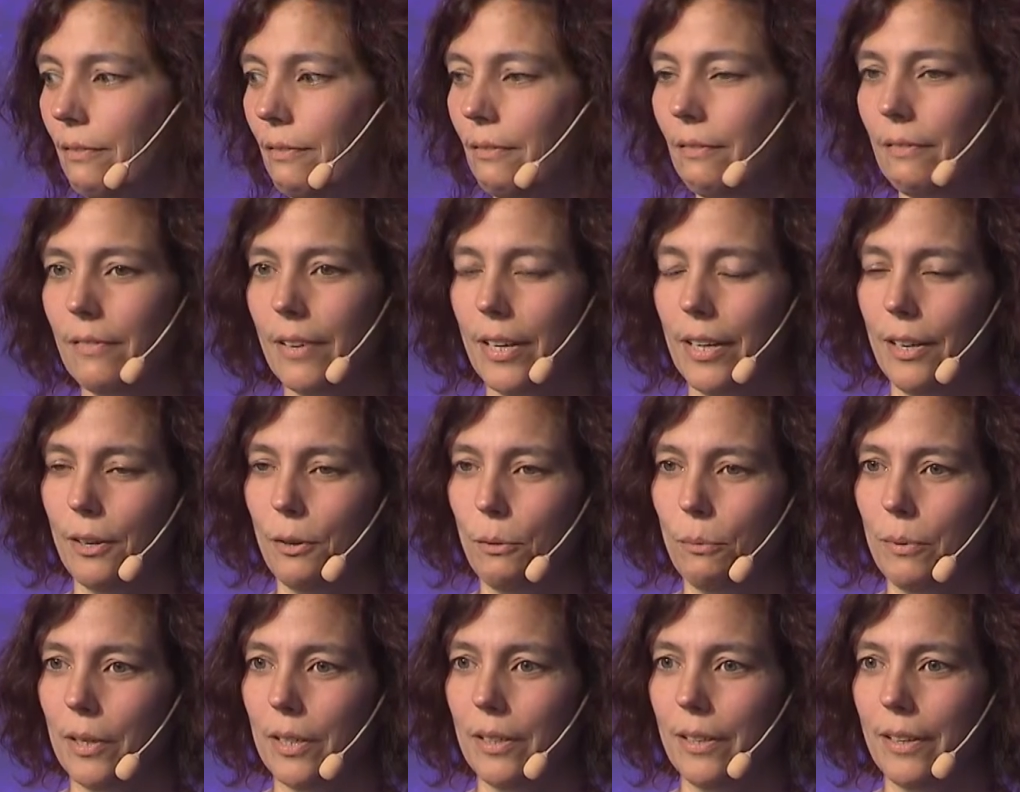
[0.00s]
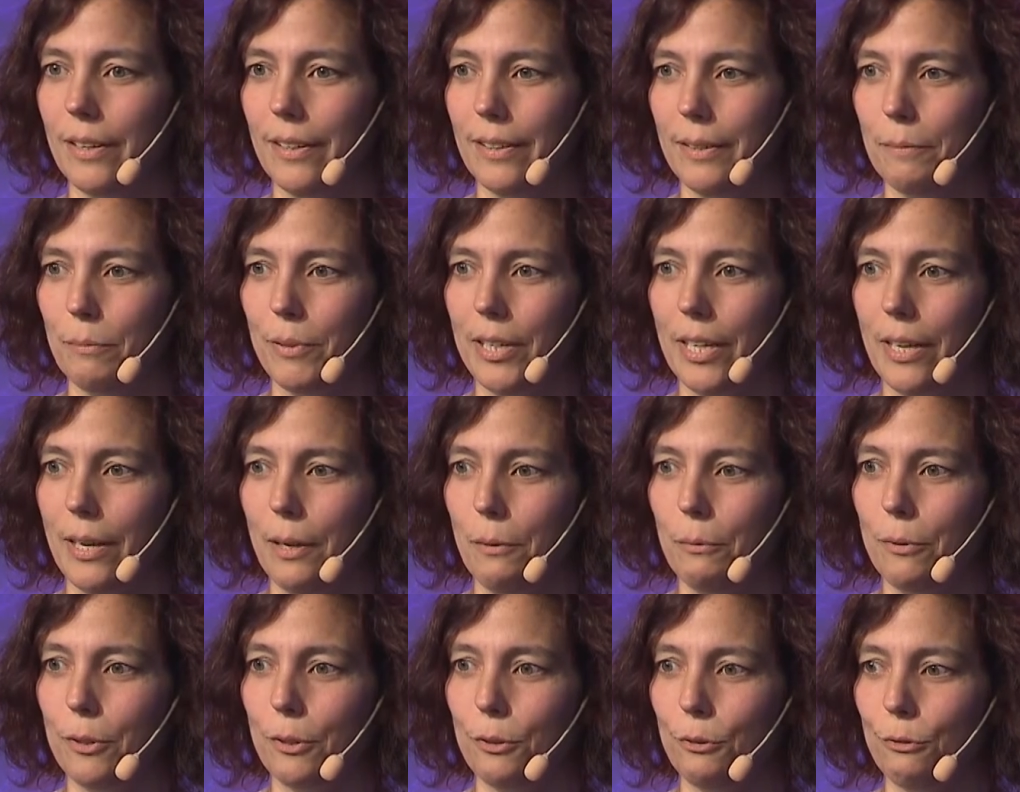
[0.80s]
and nobody had been
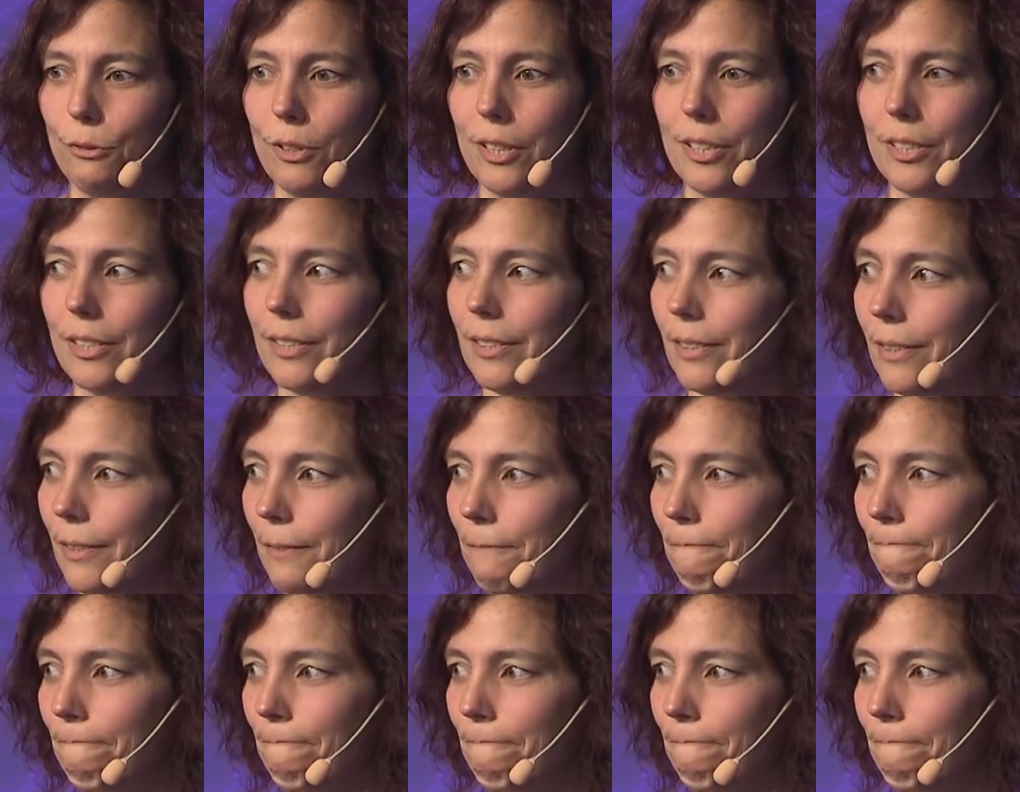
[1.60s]
able to register.